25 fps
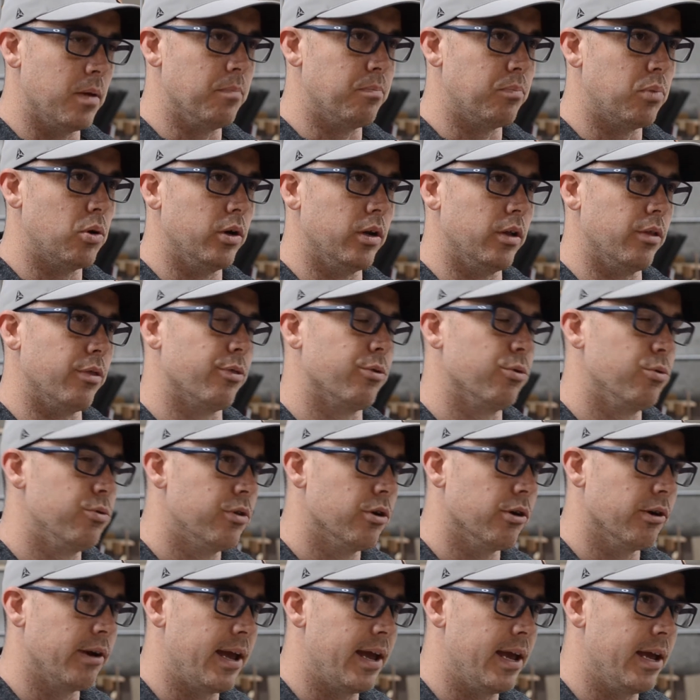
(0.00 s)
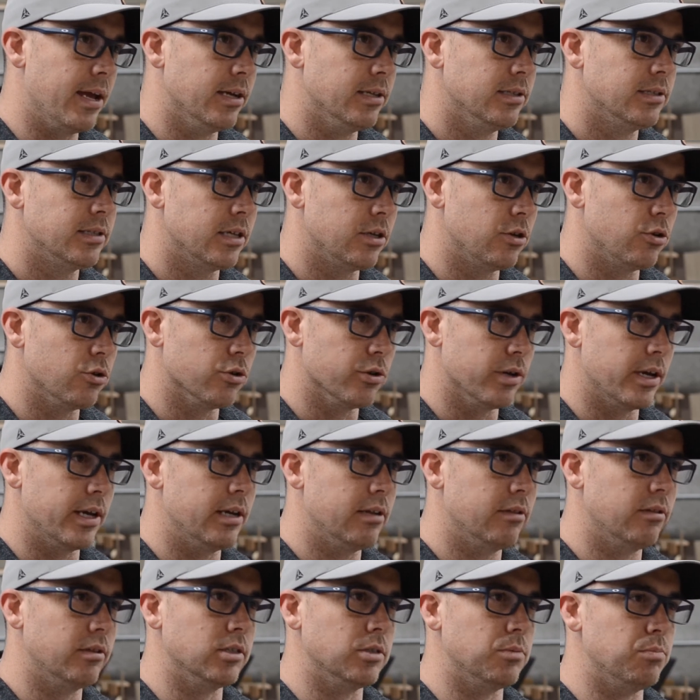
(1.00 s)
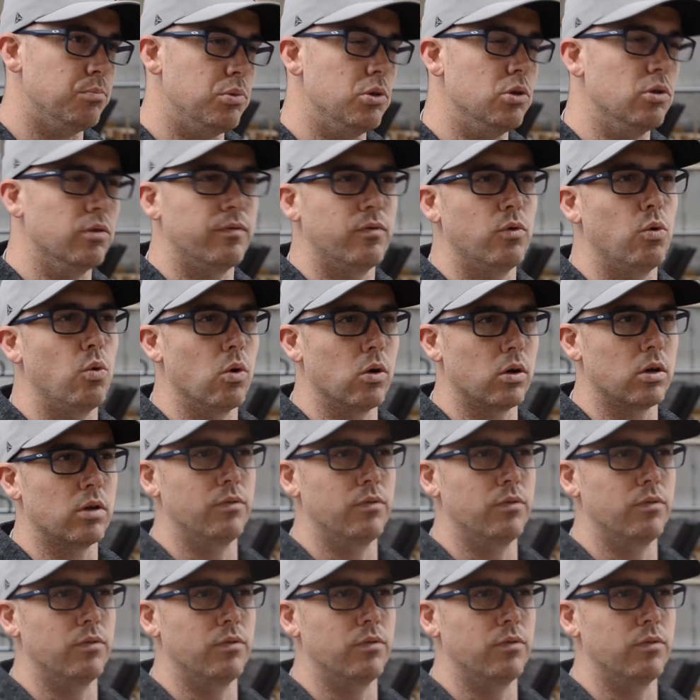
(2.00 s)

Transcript: put it through their hands and created this beautiful work